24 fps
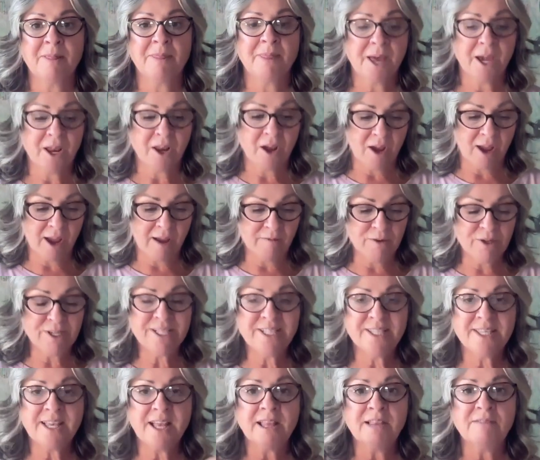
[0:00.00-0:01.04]
that every
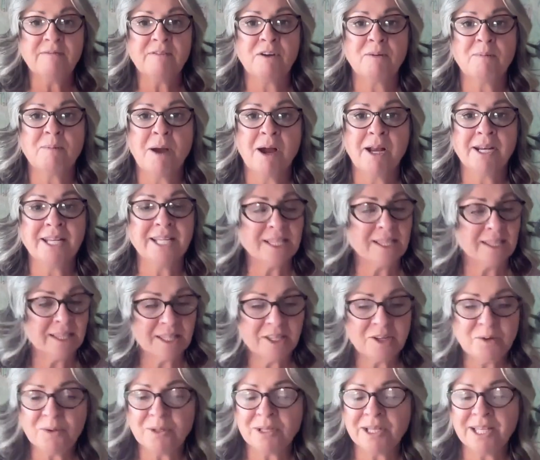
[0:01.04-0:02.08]
cell of our body
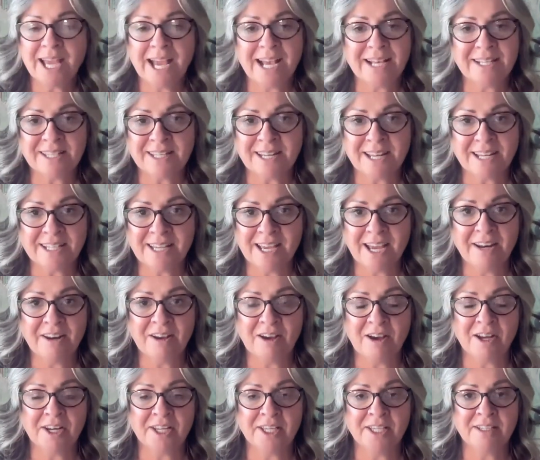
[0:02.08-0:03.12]
literally has an
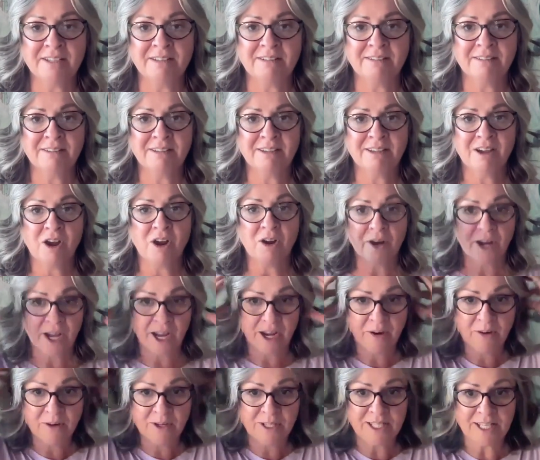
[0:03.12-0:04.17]
antenna on it. Our
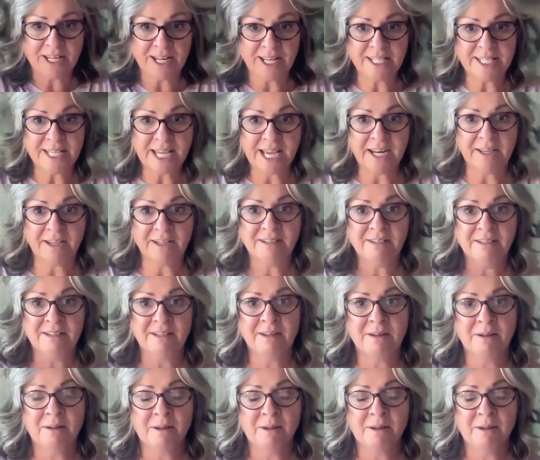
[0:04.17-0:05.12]
hair is an antenna,